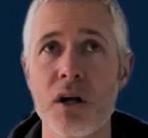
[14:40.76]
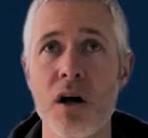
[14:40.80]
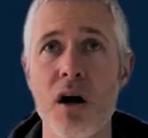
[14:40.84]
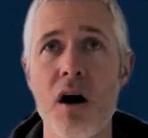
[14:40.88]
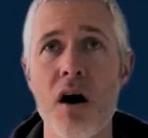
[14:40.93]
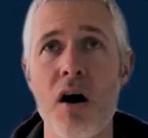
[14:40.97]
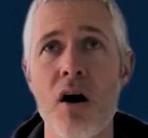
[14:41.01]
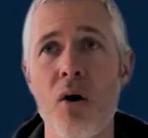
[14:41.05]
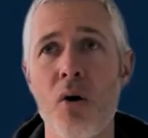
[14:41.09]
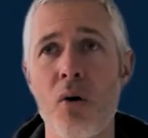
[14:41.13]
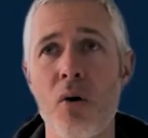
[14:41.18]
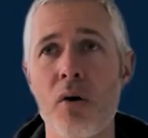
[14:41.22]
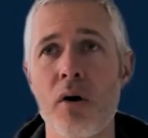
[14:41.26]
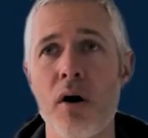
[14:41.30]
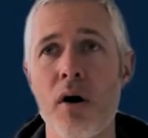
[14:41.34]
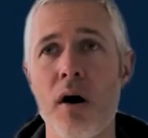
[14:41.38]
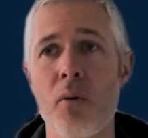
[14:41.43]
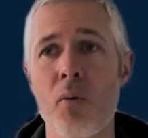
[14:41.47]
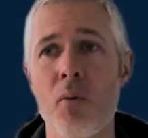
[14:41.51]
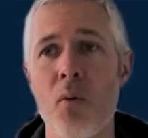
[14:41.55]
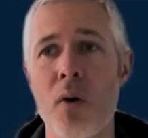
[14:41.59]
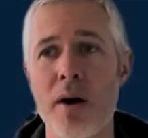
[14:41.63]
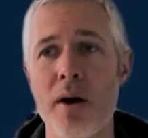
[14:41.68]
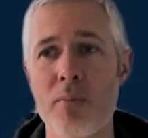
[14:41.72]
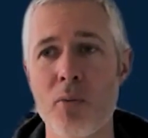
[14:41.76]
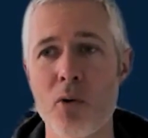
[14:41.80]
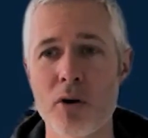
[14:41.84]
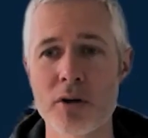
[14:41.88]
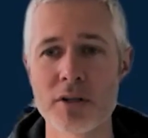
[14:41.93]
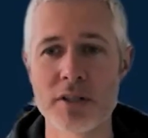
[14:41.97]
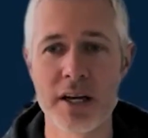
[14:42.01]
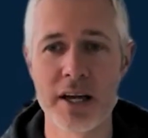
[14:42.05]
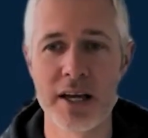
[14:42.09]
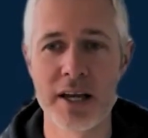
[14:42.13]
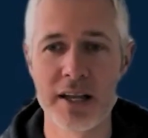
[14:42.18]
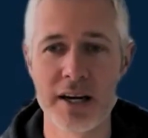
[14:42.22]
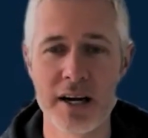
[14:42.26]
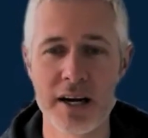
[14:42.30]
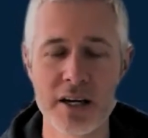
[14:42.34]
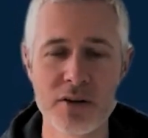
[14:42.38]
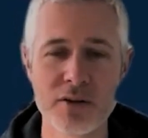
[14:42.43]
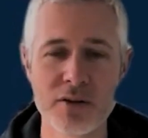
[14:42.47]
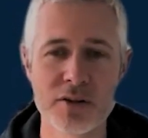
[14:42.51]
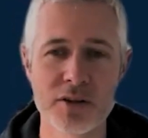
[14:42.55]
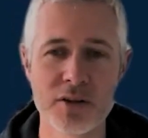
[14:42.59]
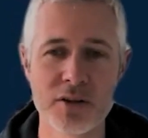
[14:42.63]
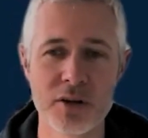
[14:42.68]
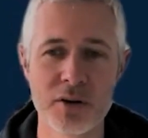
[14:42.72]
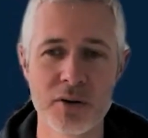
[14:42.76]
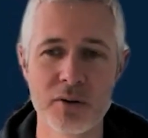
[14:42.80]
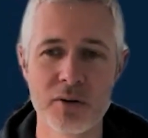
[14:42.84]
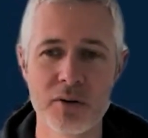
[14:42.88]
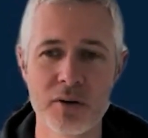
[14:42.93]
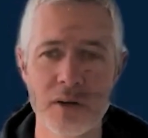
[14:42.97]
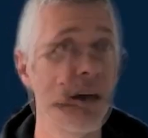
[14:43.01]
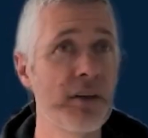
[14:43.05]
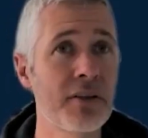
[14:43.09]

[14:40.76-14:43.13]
Oh, way more today than I used to.